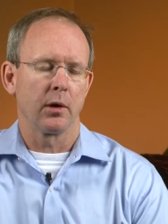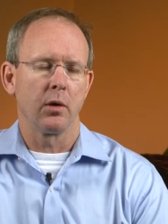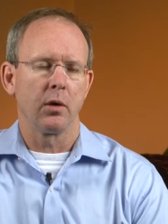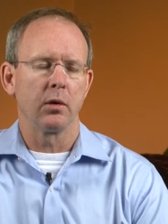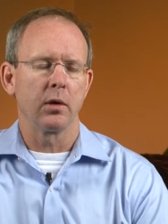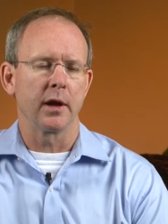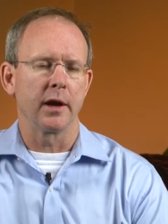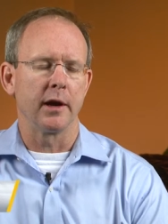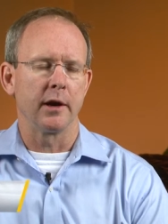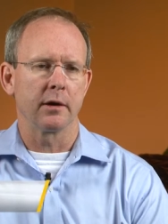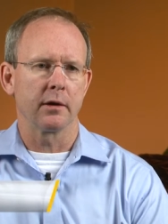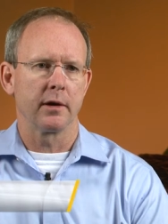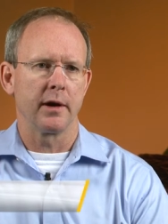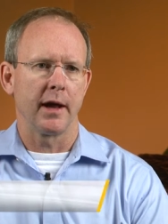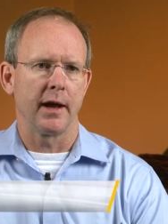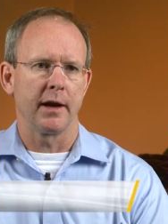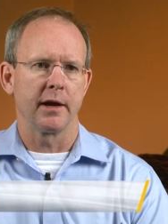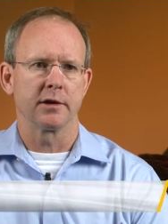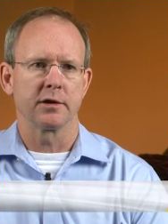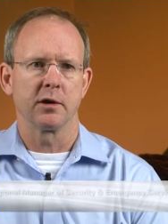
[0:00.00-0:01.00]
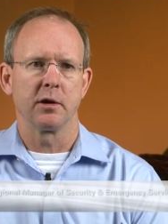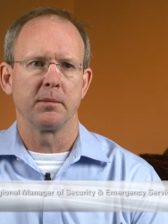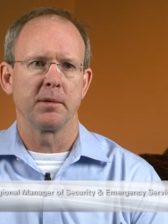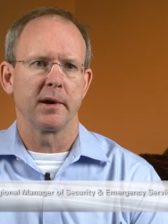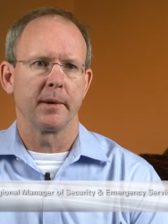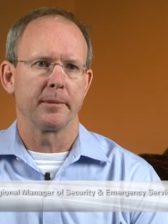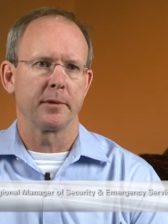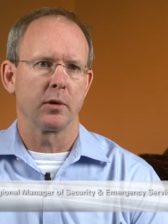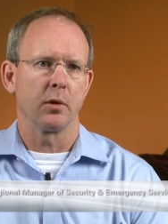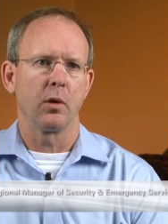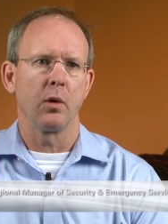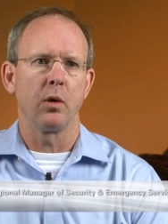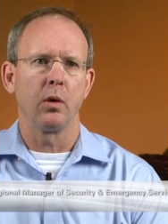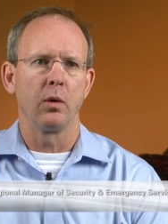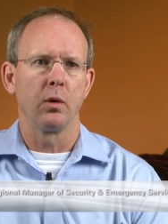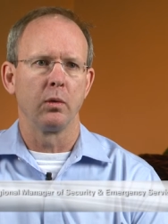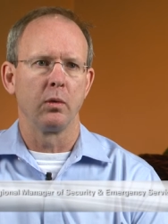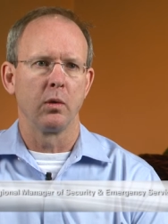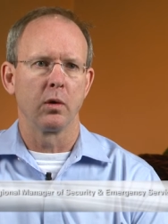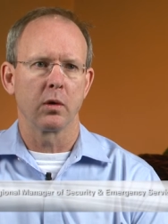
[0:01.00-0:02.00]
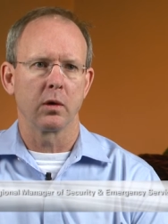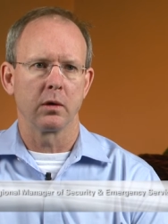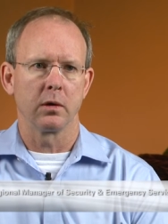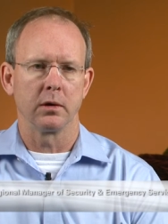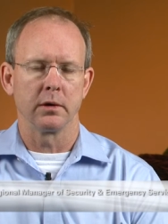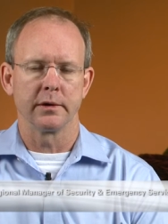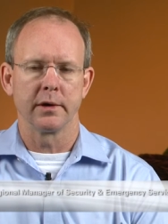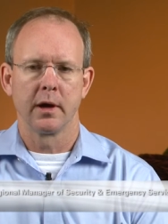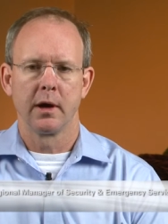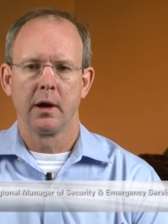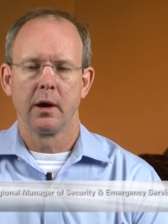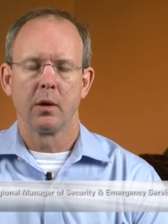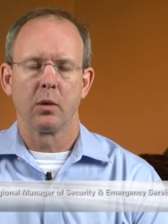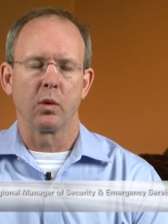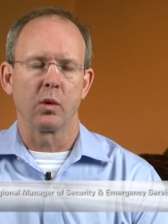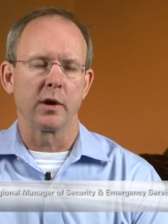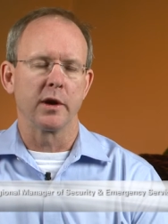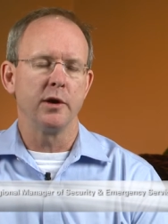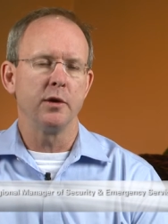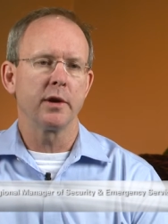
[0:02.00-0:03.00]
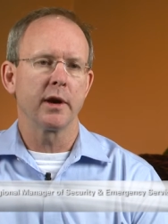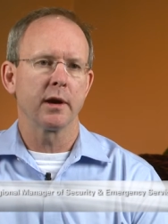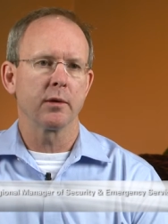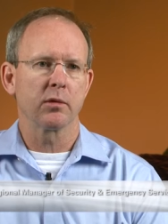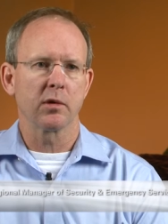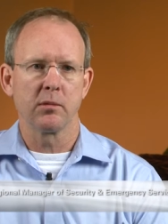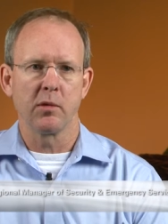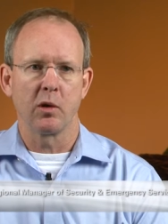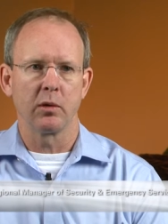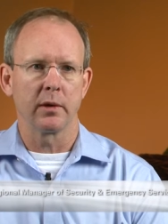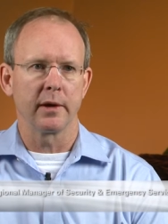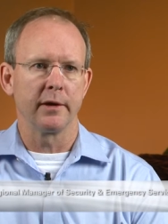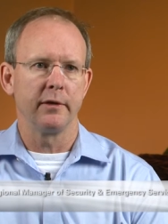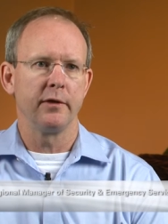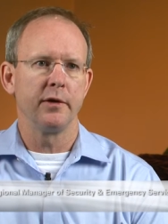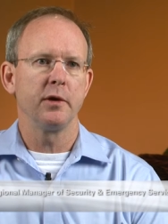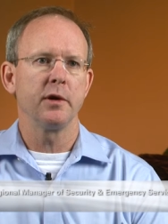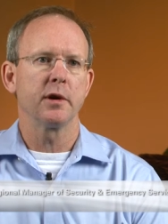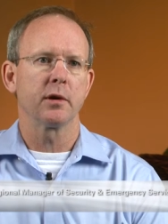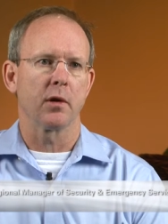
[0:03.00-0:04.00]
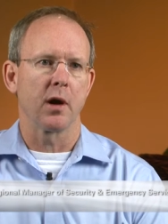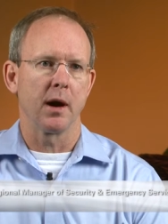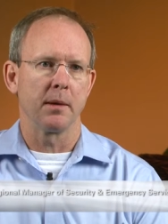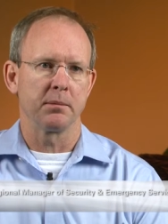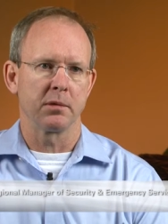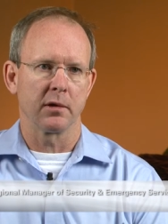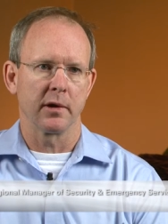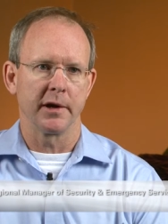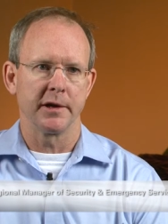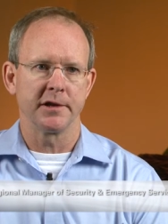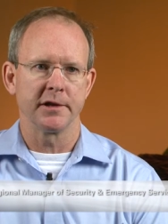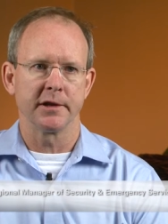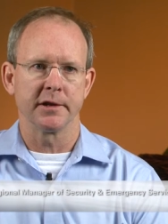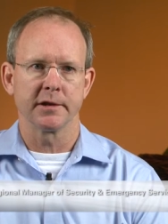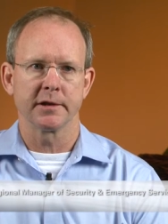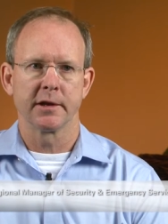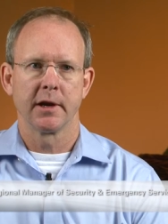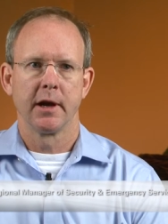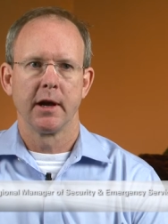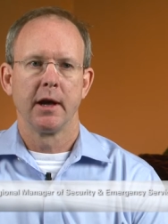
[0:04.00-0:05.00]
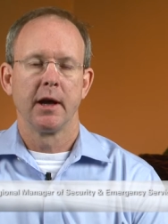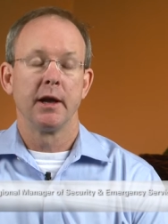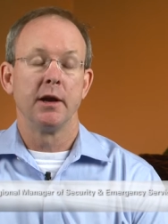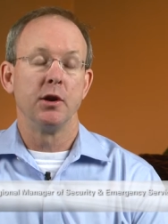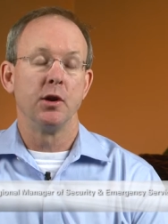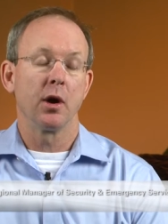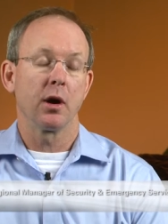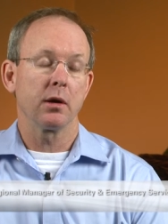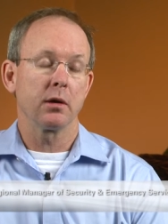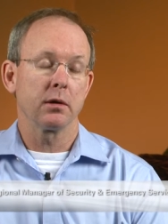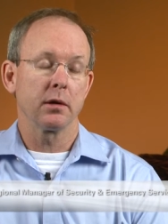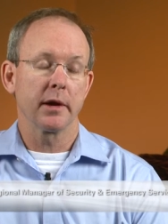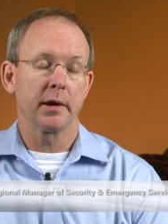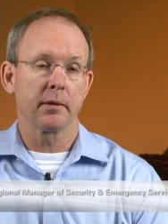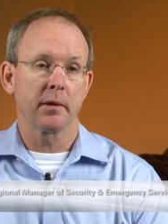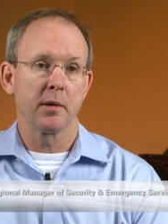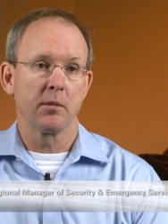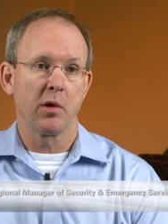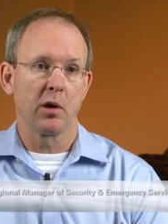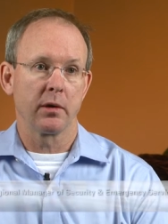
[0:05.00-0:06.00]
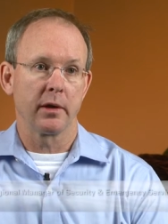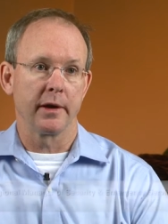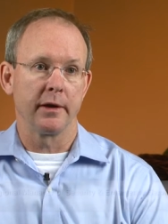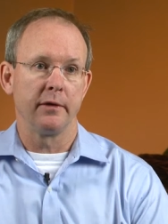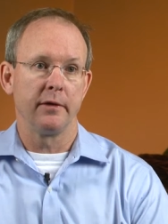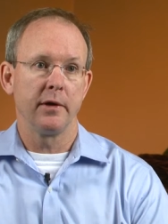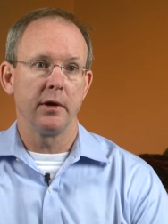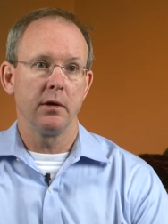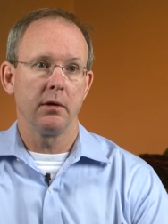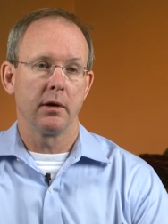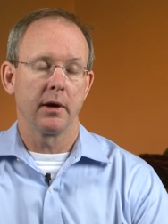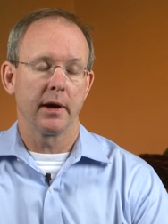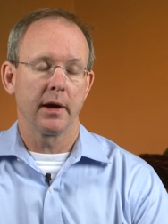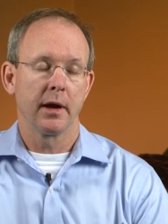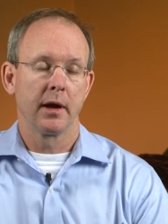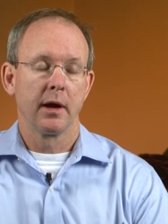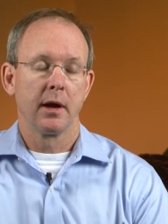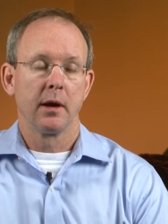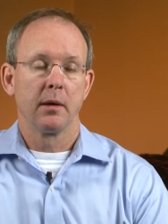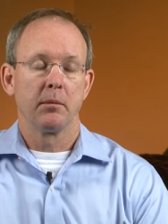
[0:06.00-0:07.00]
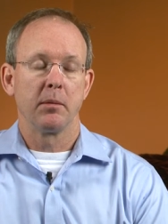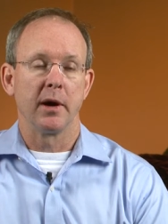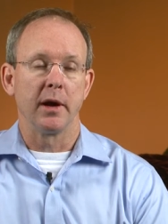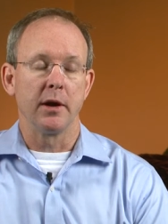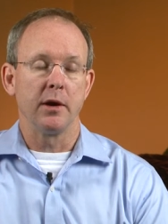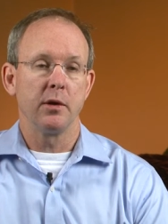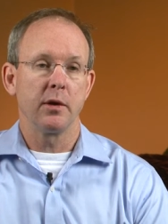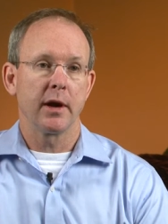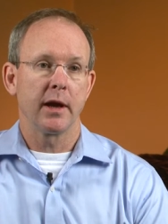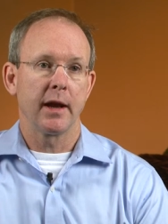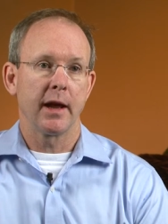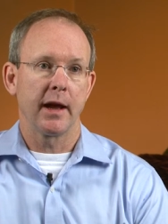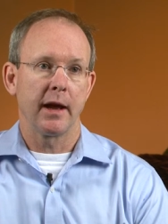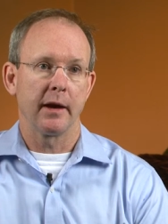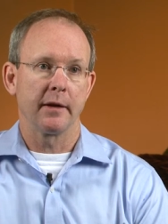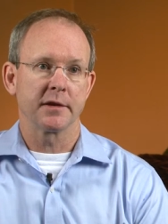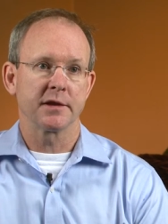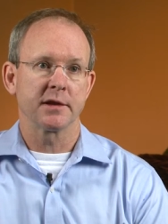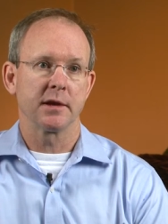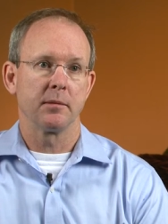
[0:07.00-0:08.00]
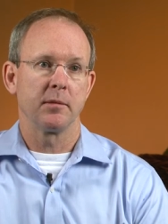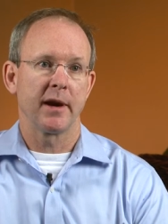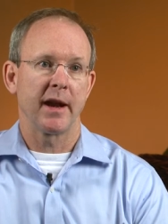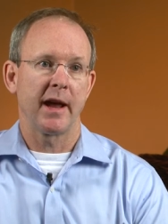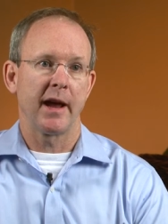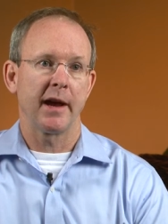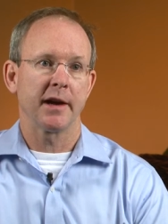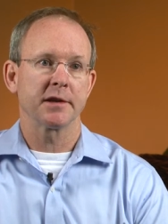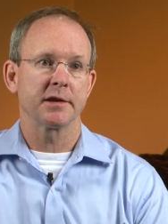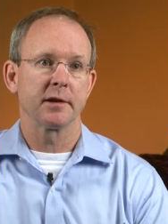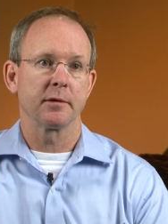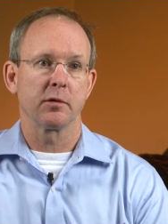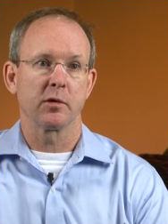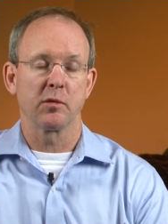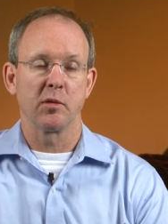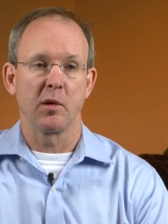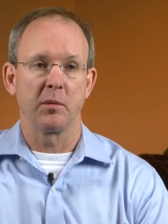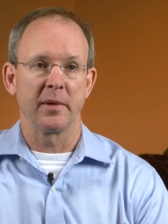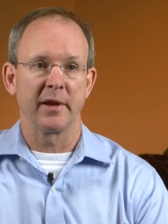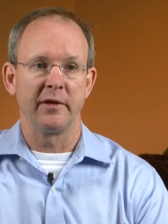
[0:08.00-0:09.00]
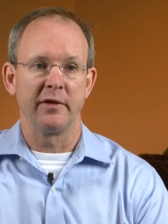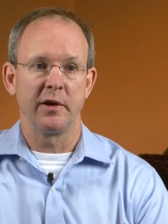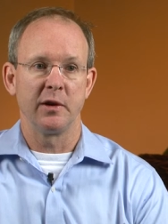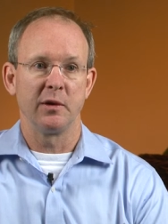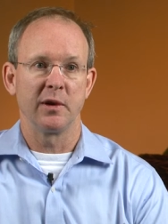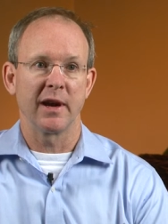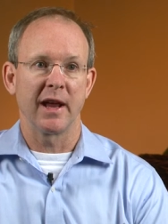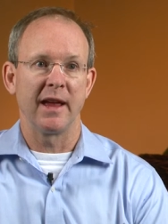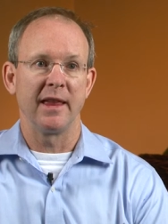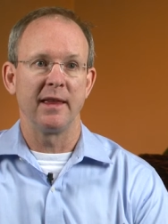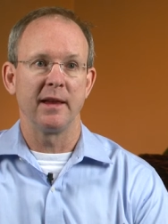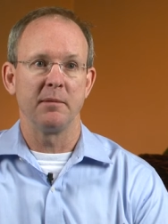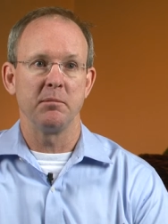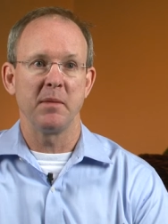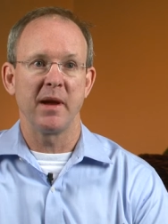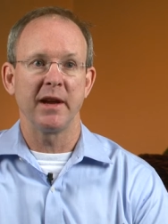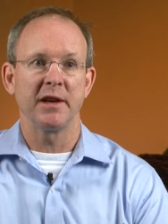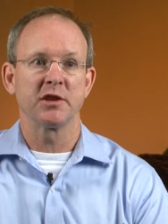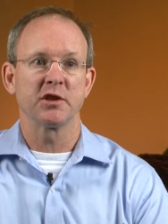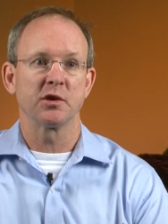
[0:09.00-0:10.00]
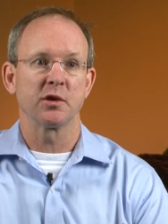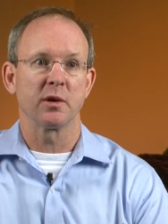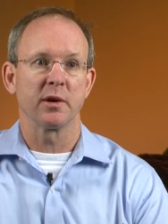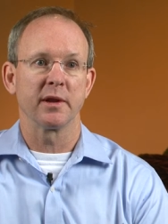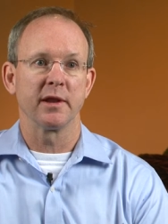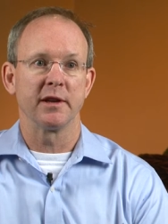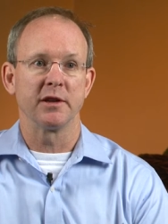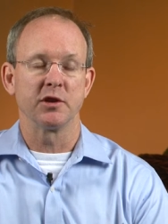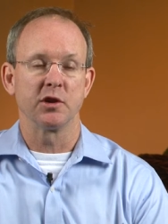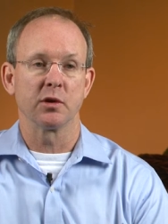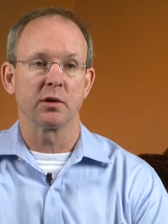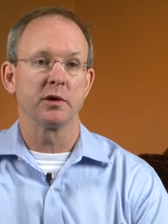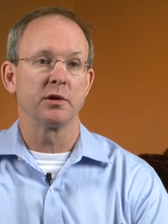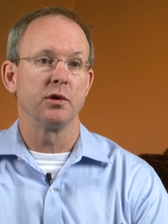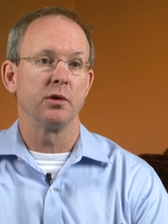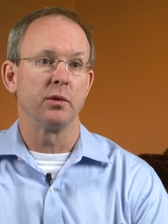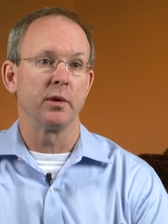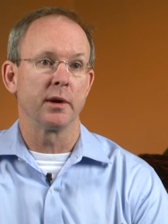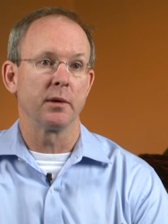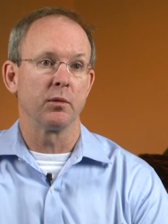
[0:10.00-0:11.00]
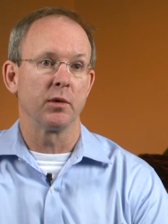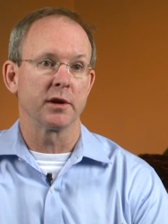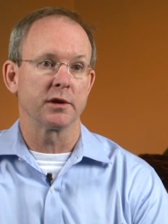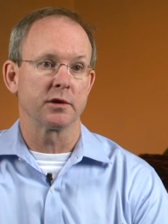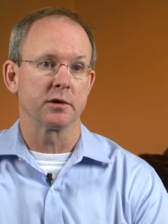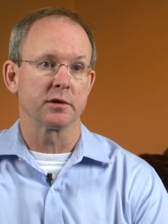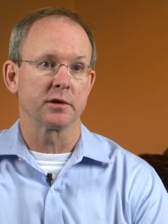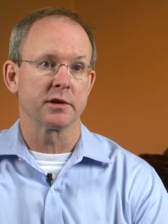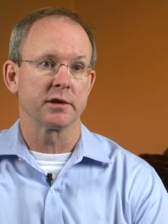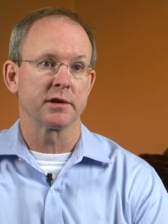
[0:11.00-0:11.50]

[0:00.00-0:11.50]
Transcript: whole internet has opened up to a whole world where you can remotely view your operations. Not only remotely view it, but you can have someone actually remotely view it and then make sure that you're doing what you